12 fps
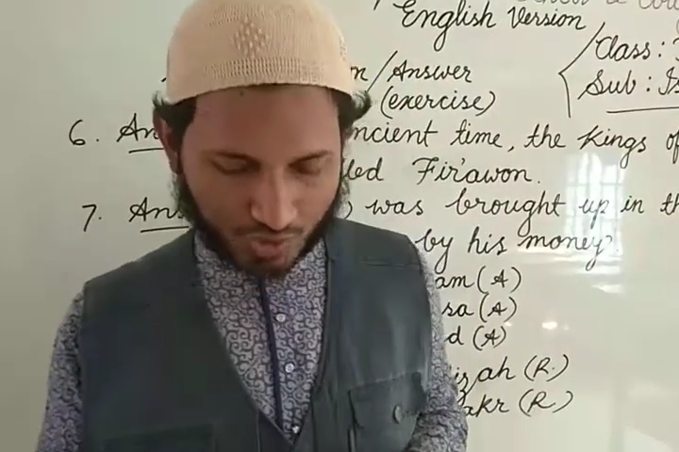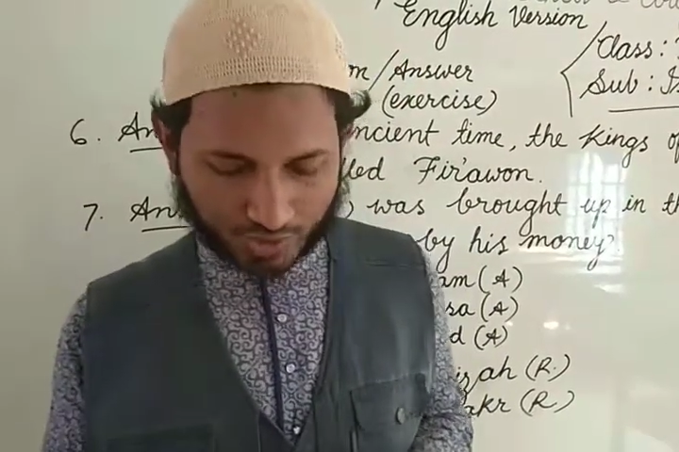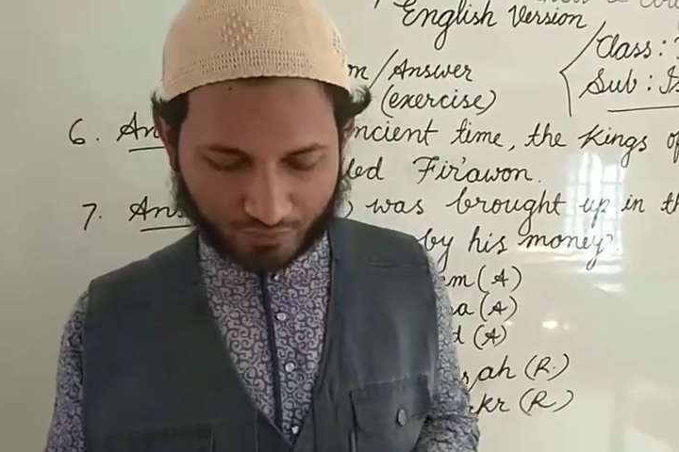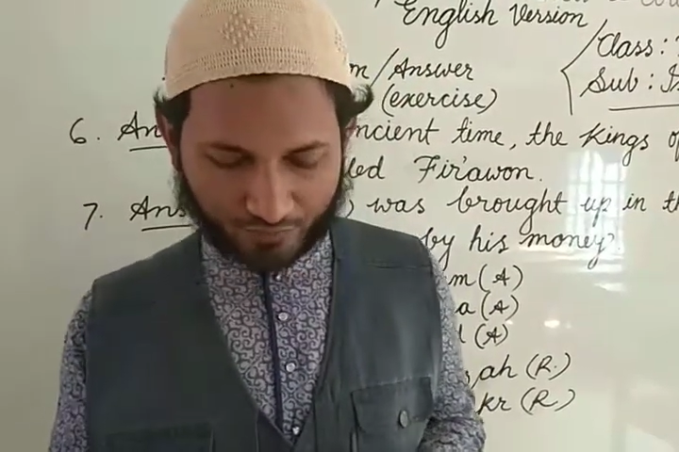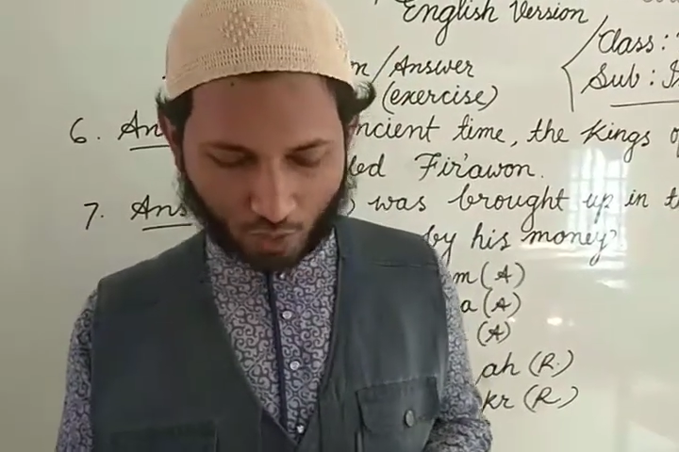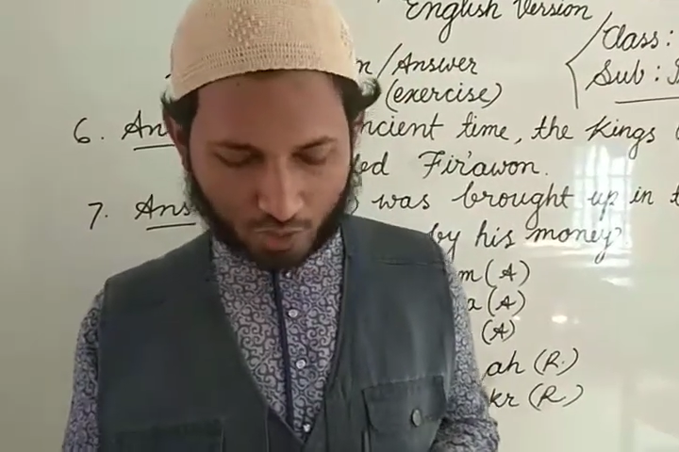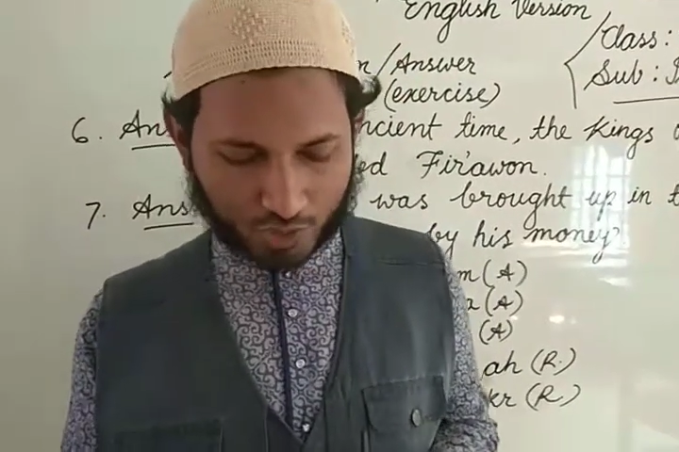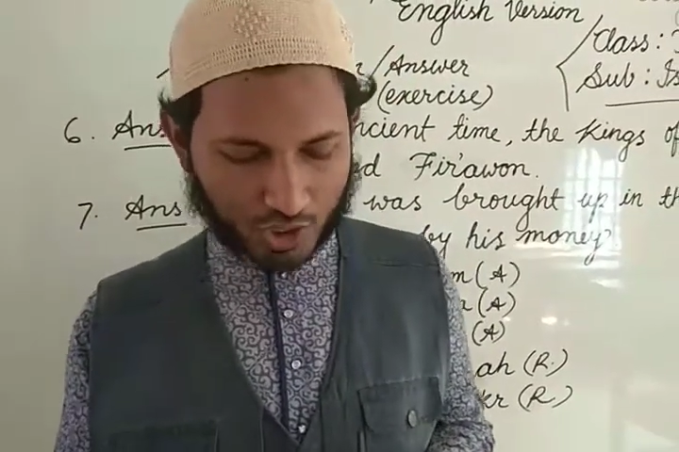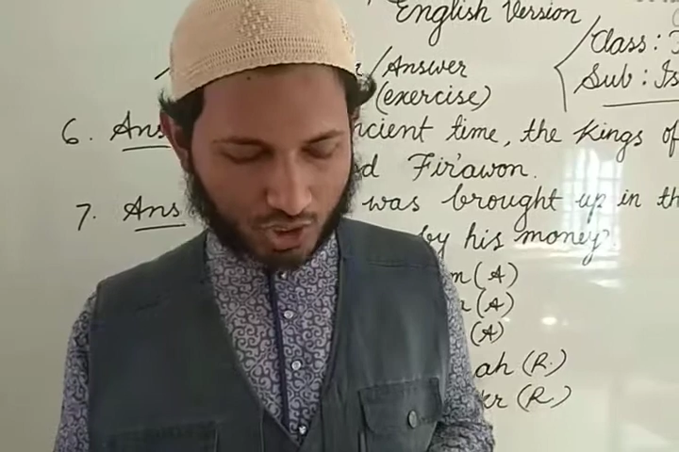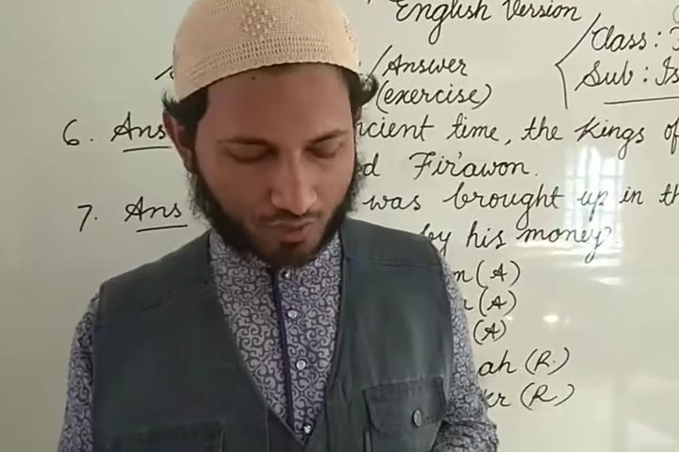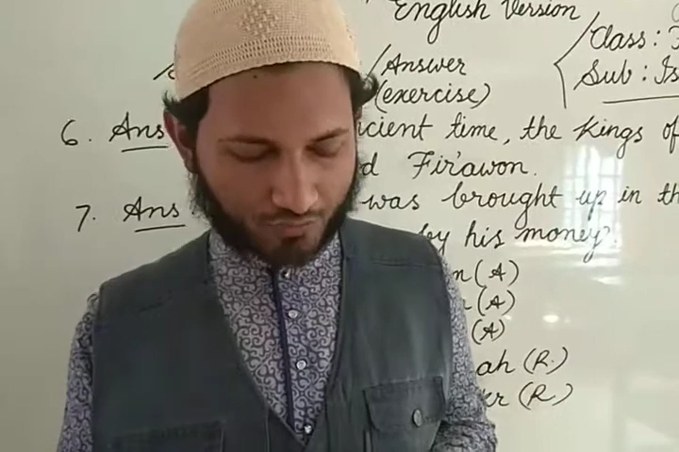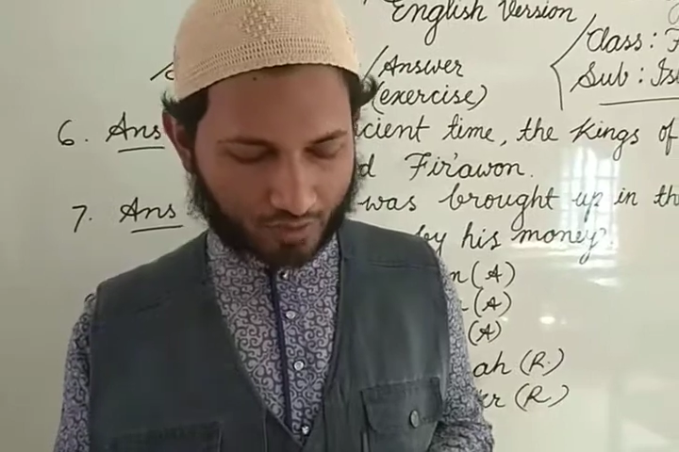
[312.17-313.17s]
devotee
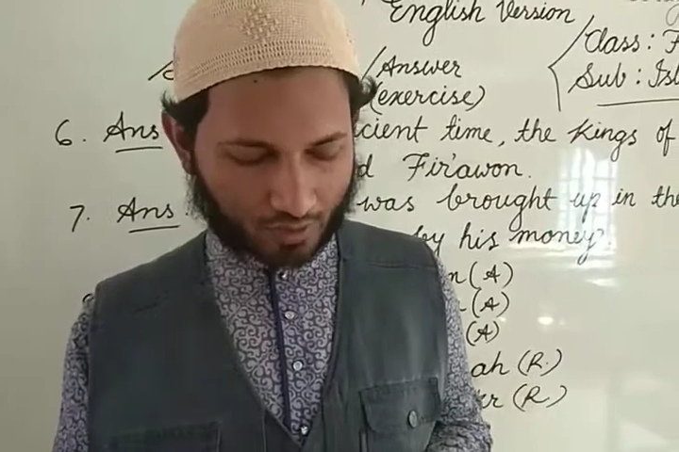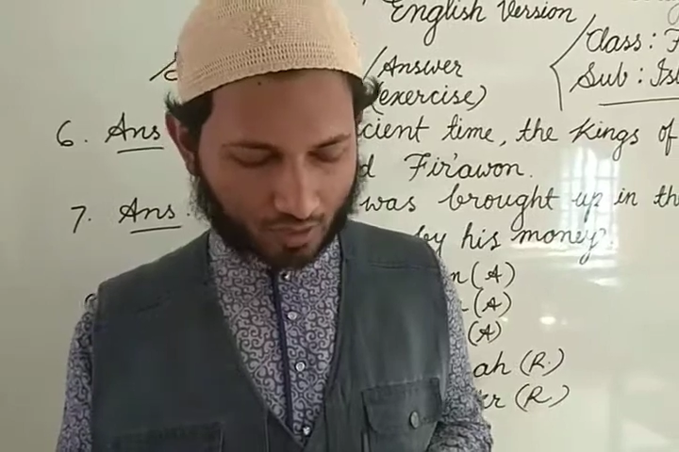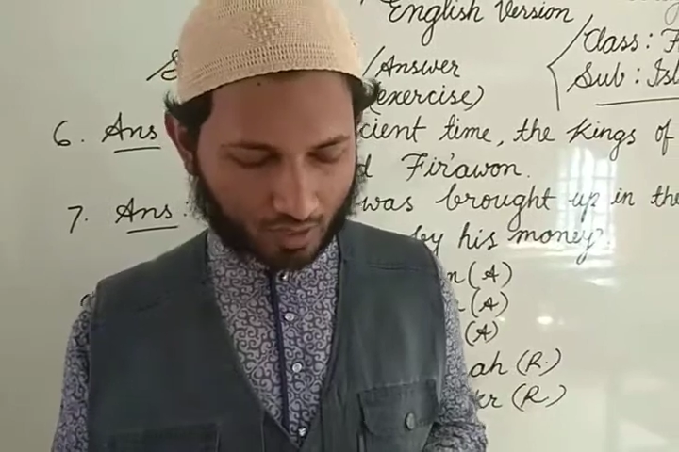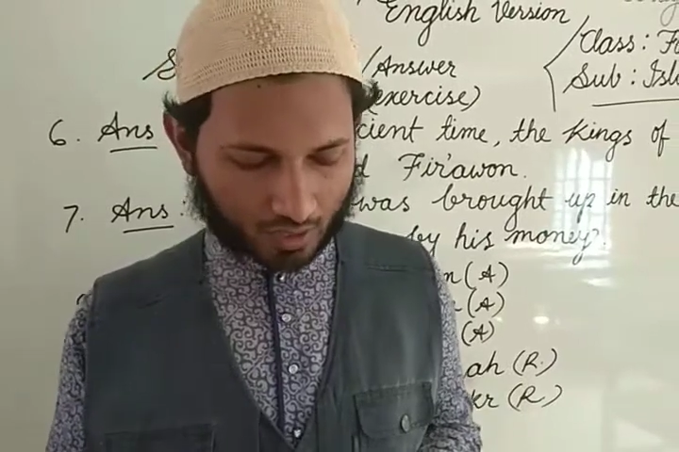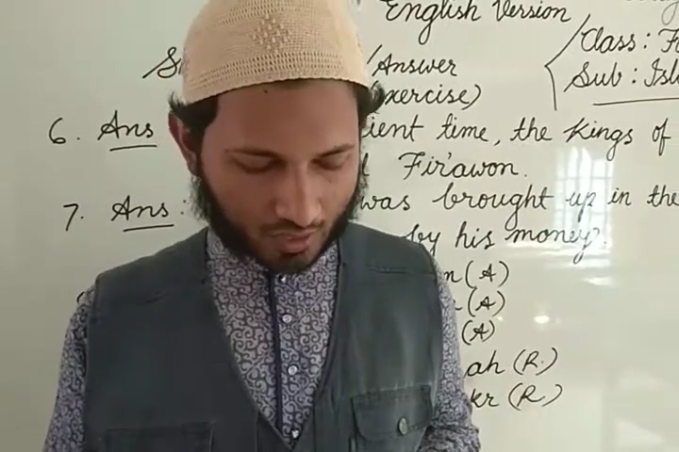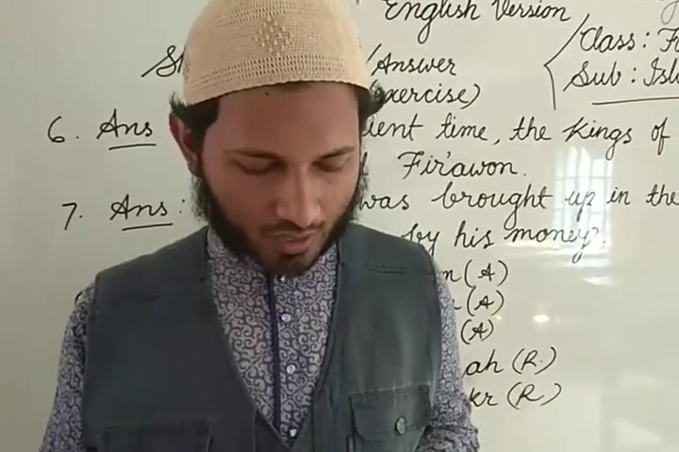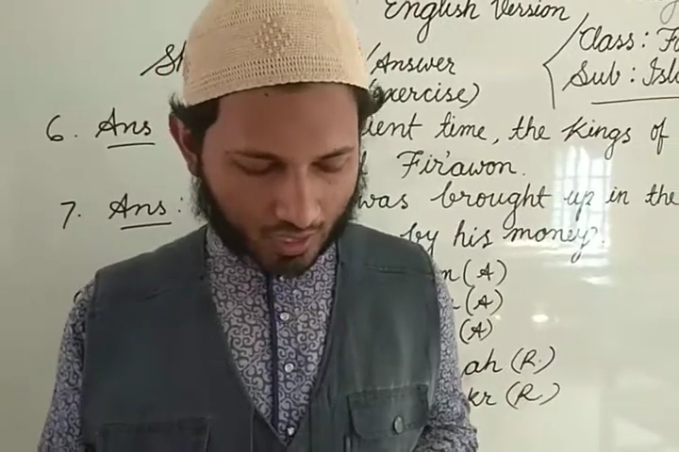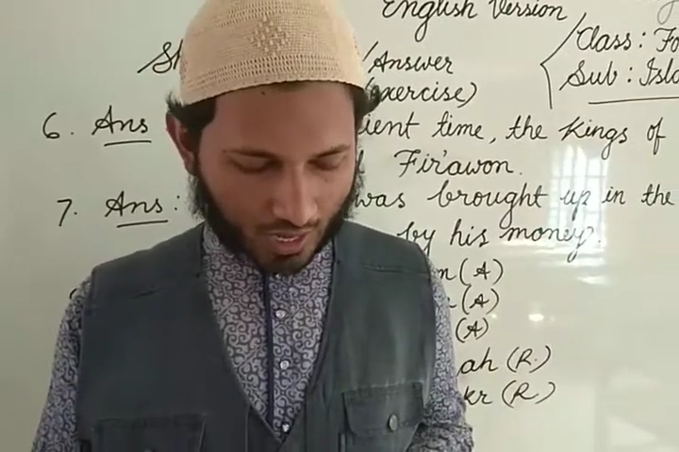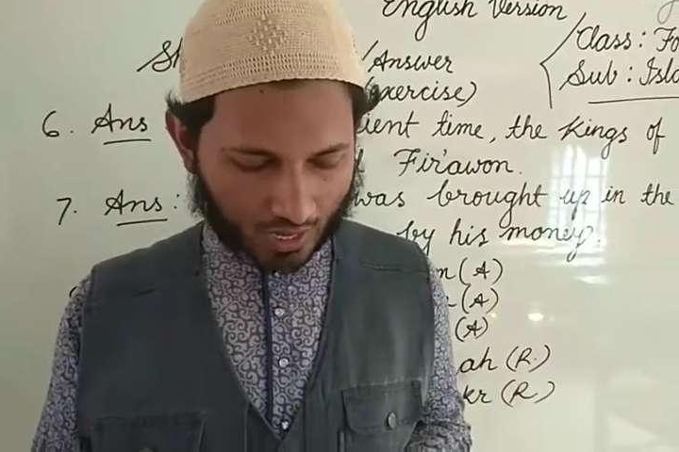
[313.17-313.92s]
of Allah.